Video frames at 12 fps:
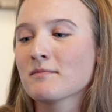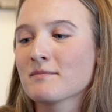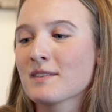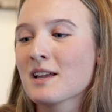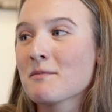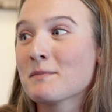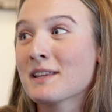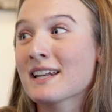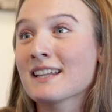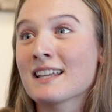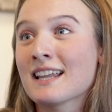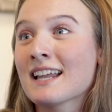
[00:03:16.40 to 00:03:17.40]
No. But
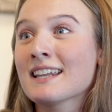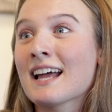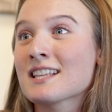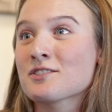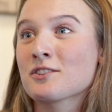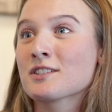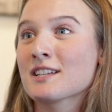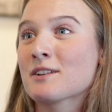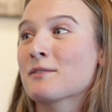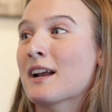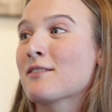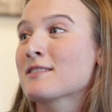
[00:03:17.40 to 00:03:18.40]
then that started to, like
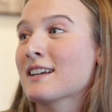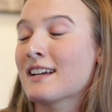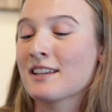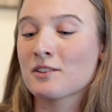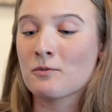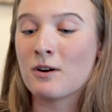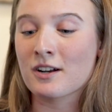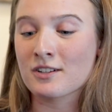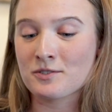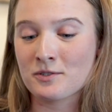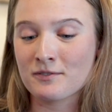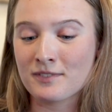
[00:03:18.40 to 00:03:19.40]
when I was like in the water
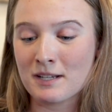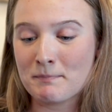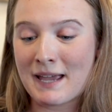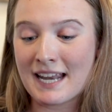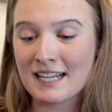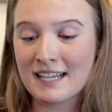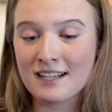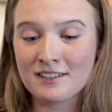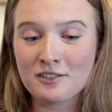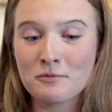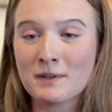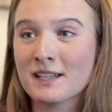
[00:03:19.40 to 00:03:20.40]
sort of like panicking a
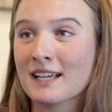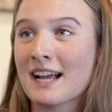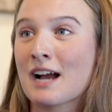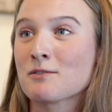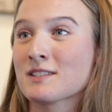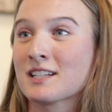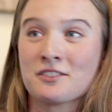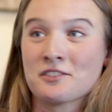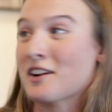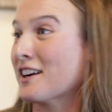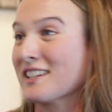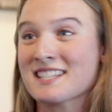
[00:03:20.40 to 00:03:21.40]
little bit, like I was like they're
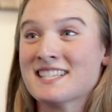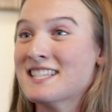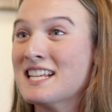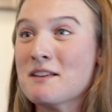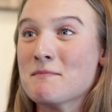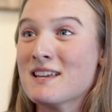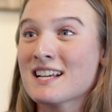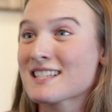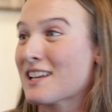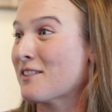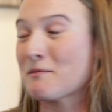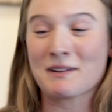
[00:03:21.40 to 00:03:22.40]
not gonna see me because
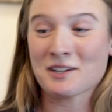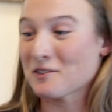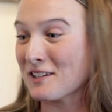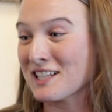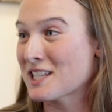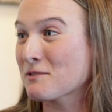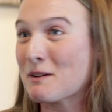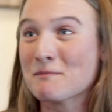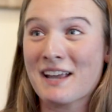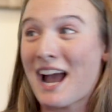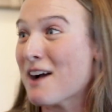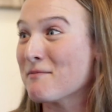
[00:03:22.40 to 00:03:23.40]
I don't have my green swim
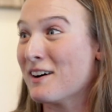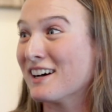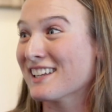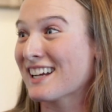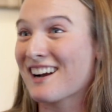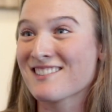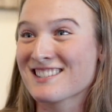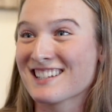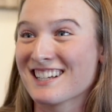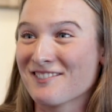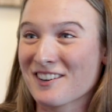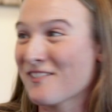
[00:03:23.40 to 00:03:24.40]
cap on. Like I was
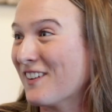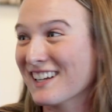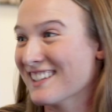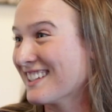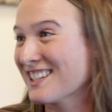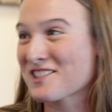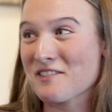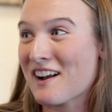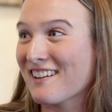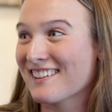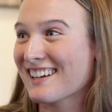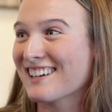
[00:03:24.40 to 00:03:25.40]
like, what if I like
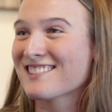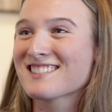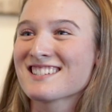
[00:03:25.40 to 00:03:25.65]
drown? Like I was